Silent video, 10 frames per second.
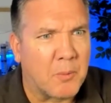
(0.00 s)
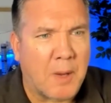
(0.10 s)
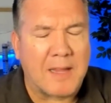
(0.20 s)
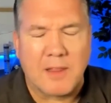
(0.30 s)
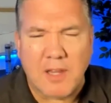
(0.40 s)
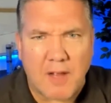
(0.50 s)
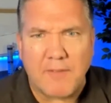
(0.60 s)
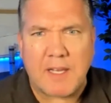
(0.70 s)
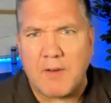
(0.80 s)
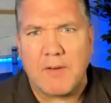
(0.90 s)
I love
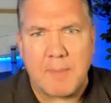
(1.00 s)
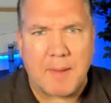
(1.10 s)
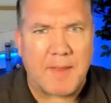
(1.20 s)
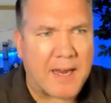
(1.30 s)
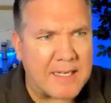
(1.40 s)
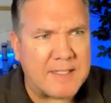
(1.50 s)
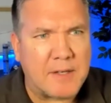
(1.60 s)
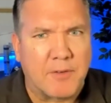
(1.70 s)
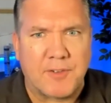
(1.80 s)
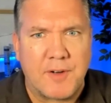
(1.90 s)
hearing about that
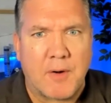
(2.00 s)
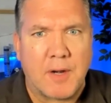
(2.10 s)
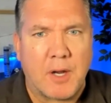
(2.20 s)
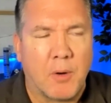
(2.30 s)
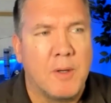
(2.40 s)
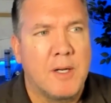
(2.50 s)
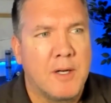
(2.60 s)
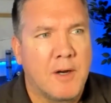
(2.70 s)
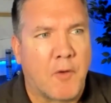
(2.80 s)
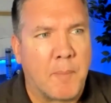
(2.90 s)
ideal scenario
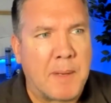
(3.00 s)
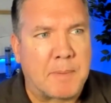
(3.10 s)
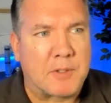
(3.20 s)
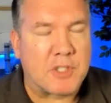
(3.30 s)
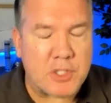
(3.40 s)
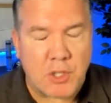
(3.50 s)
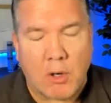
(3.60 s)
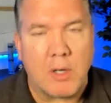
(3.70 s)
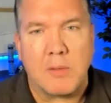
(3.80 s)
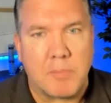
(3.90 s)
for people.
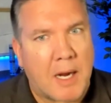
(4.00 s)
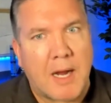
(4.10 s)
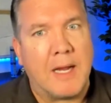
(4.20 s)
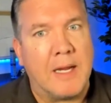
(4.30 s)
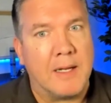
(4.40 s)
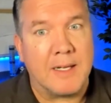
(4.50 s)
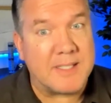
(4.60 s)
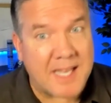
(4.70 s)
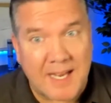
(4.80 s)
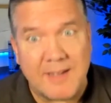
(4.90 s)
Start by
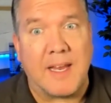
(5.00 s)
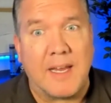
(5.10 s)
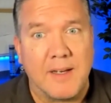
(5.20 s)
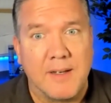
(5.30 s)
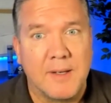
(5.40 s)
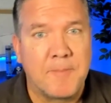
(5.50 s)
attempting.